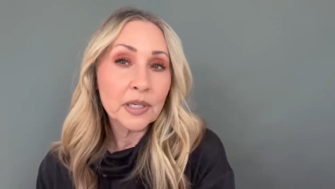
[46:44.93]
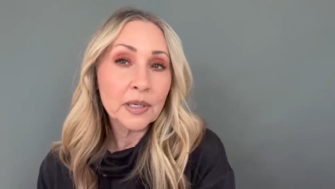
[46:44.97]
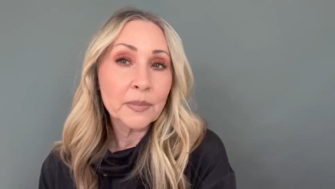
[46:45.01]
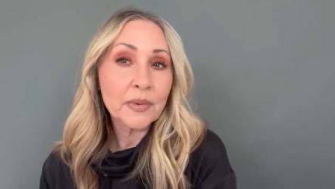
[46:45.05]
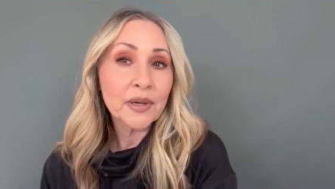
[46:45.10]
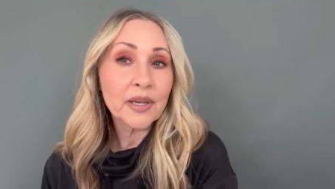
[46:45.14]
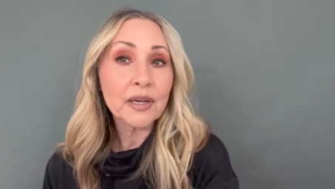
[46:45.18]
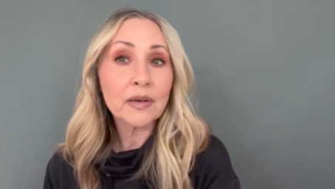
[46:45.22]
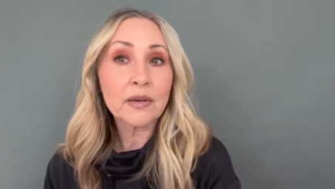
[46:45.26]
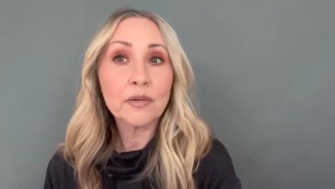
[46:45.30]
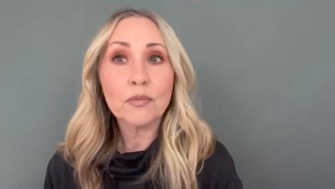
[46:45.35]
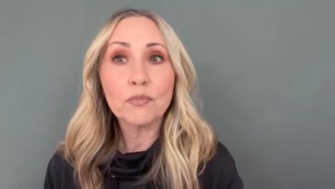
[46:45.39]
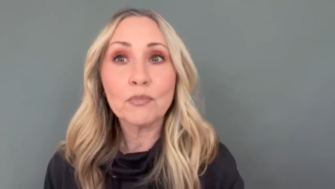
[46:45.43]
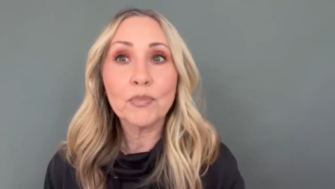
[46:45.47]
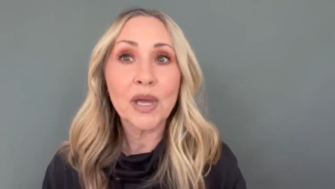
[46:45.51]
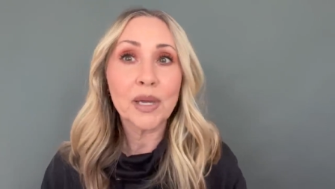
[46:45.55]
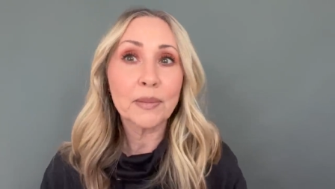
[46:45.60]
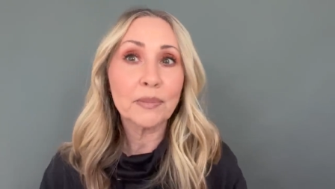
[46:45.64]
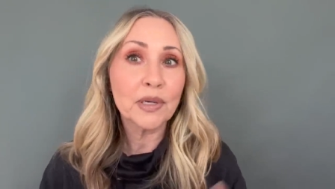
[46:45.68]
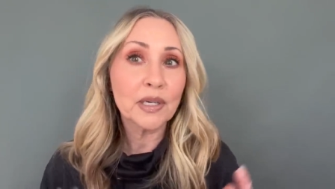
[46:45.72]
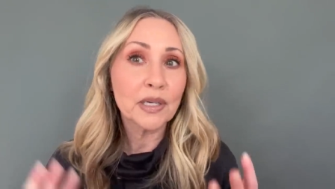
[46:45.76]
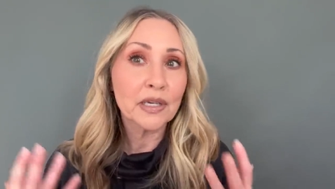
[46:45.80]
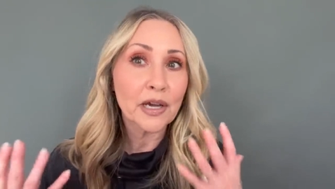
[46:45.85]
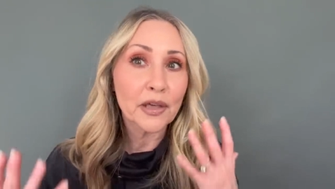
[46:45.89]
but
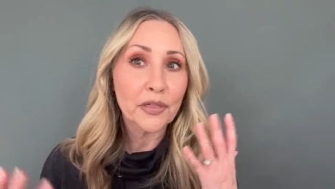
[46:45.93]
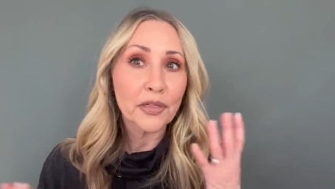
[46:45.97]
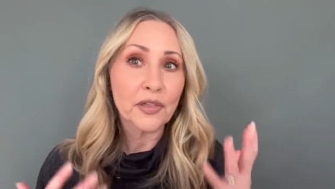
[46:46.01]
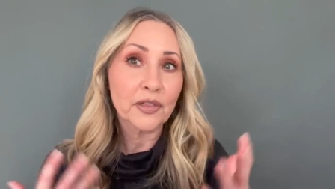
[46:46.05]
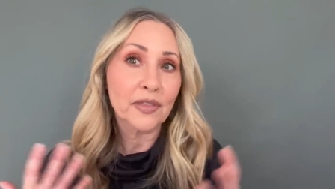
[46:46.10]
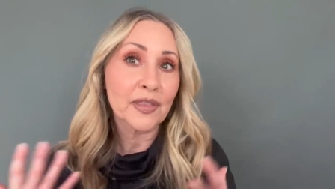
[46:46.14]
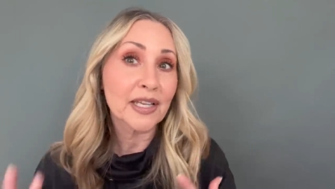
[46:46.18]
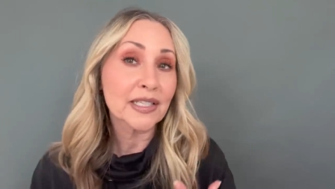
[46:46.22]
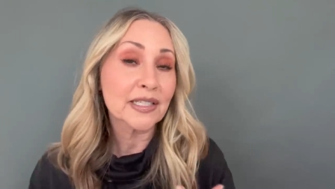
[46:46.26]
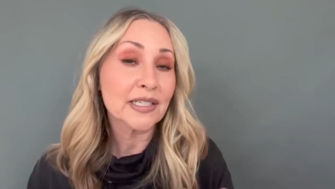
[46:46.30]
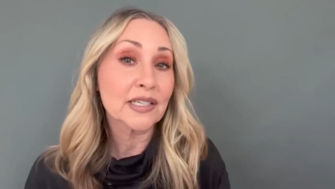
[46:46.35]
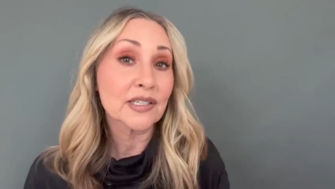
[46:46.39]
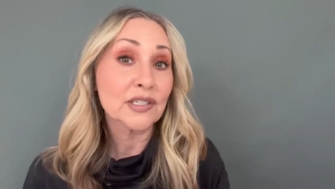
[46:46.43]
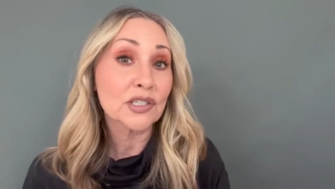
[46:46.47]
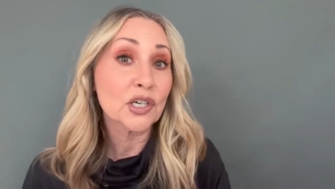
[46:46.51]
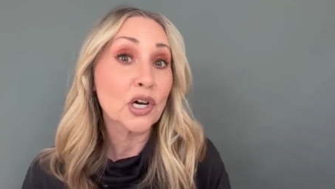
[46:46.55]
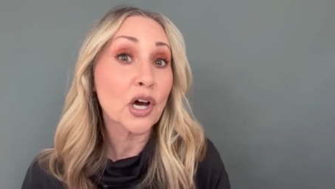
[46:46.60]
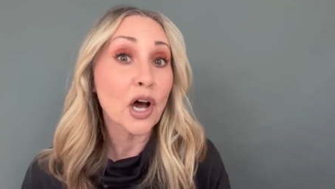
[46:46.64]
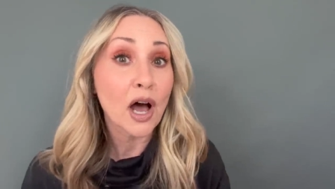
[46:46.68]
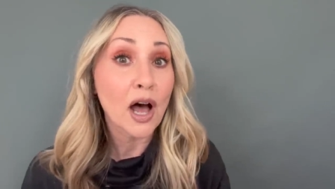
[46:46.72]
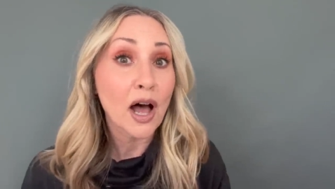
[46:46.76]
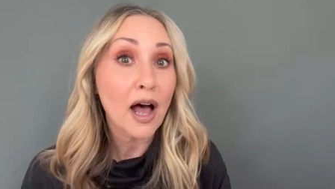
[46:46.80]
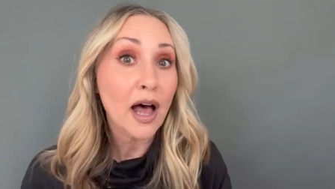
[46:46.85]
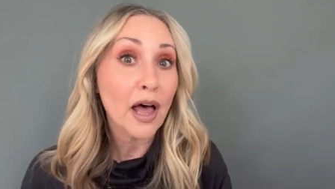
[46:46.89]
maybe nothing that's as
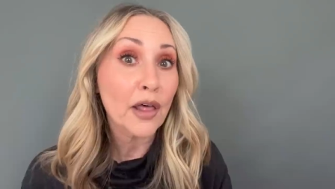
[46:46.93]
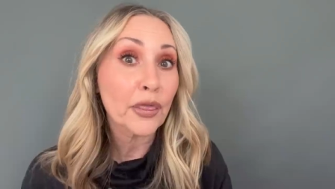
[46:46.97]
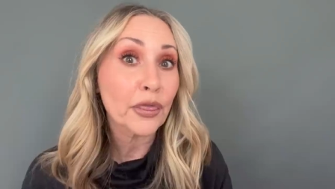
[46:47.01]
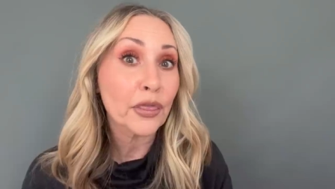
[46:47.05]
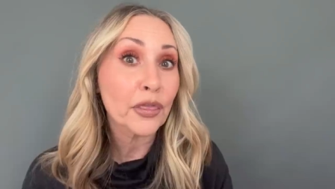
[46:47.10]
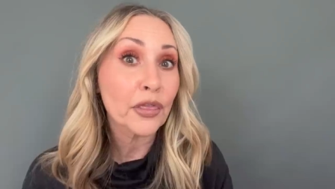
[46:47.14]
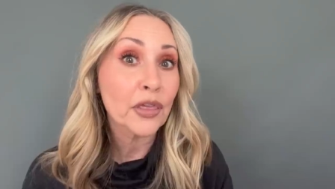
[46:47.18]
goth?